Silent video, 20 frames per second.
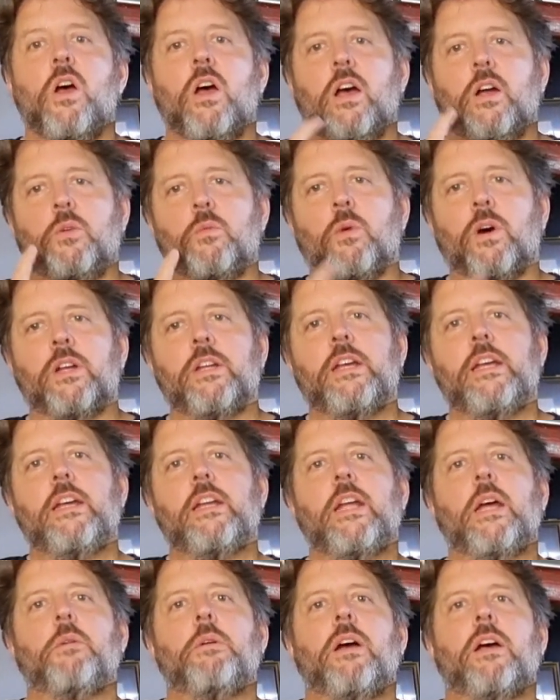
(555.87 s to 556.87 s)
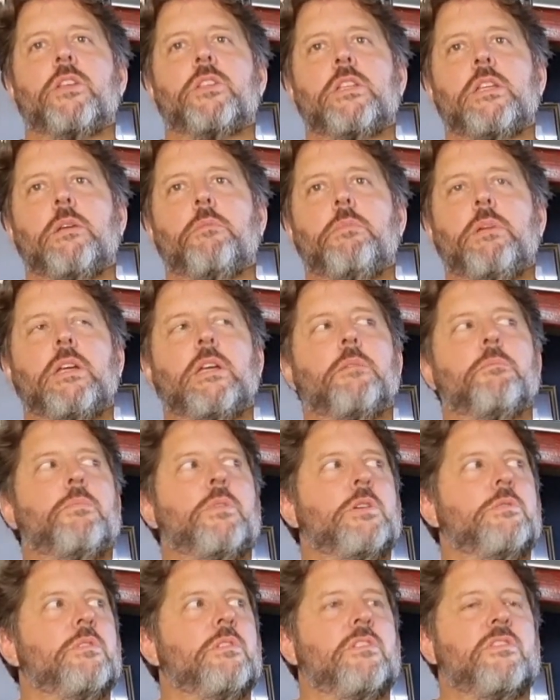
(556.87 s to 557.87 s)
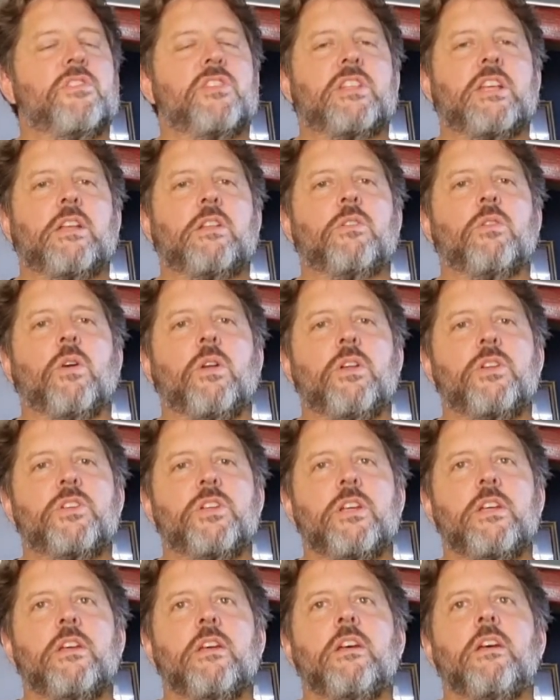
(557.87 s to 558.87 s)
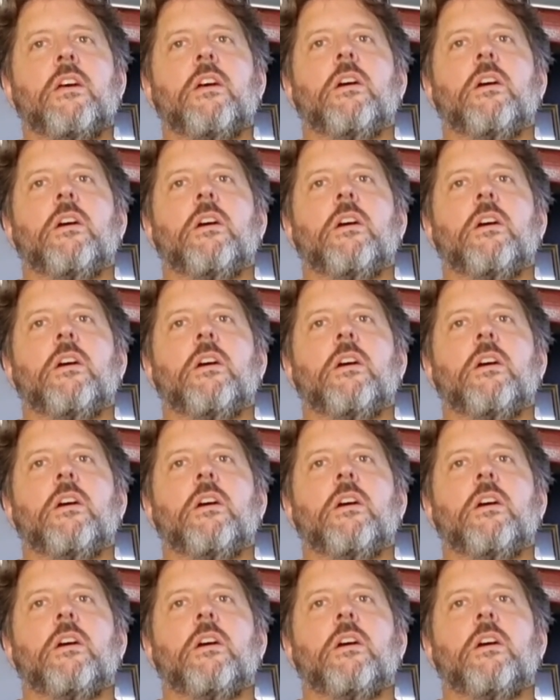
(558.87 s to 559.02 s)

And one area where I see a big improvement in the technology,